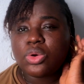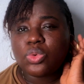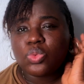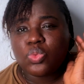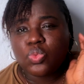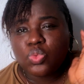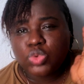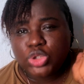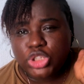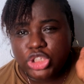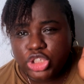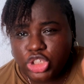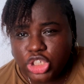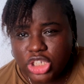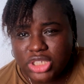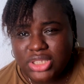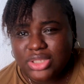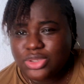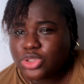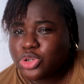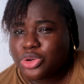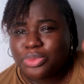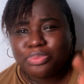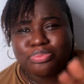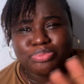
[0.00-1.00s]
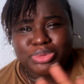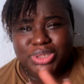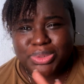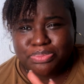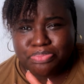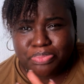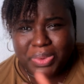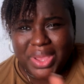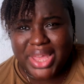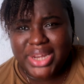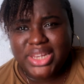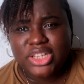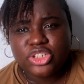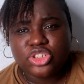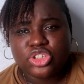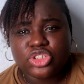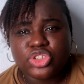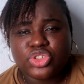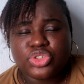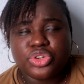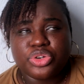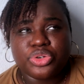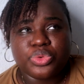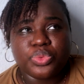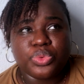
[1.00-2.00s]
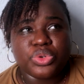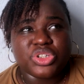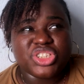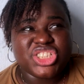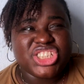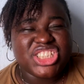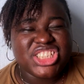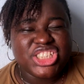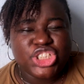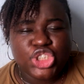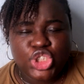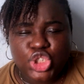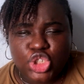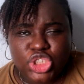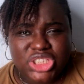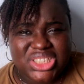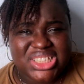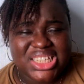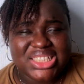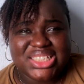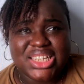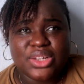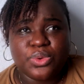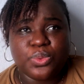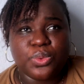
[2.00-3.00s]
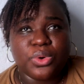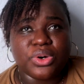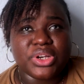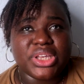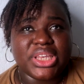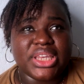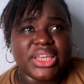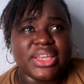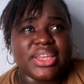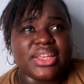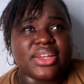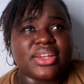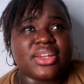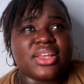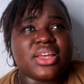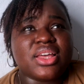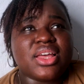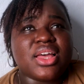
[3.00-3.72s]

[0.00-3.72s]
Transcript: She barely just turned one. She just started walking.